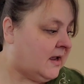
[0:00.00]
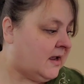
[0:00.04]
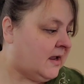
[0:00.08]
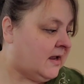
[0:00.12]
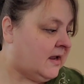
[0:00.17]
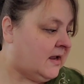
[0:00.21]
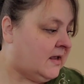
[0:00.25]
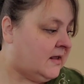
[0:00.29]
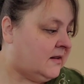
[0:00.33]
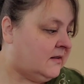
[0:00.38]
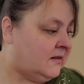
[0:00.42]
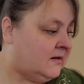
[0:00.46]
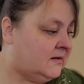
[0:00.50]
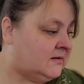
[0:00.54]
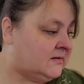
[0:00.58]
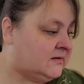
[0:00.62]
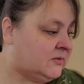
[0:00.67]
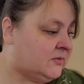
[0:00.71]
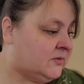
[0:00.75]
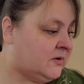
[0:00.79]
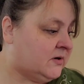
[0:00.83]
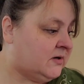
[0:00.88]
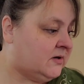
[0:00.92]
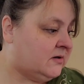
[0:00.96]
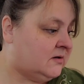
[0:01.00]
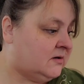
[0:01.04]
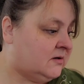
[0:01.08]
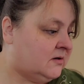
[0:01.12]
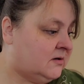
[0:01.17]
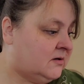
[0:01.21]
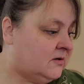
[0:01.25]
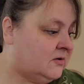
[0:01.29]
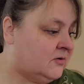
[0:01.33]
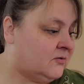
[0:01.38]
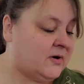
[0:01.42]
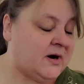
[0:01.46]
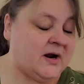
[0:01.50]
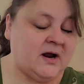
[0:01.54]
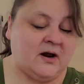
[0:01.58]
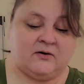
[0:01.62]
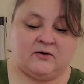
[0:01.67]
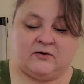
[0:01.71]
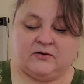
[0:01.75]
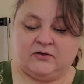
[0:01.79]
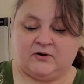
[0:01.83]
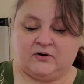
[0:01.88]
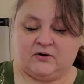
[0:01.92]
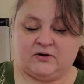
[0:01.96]
In this one,
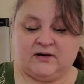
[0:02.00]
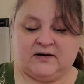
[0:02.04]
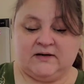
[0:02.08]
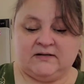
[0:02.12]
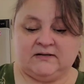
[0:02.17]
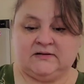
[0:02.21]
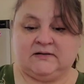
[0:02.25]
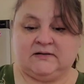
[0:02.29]
313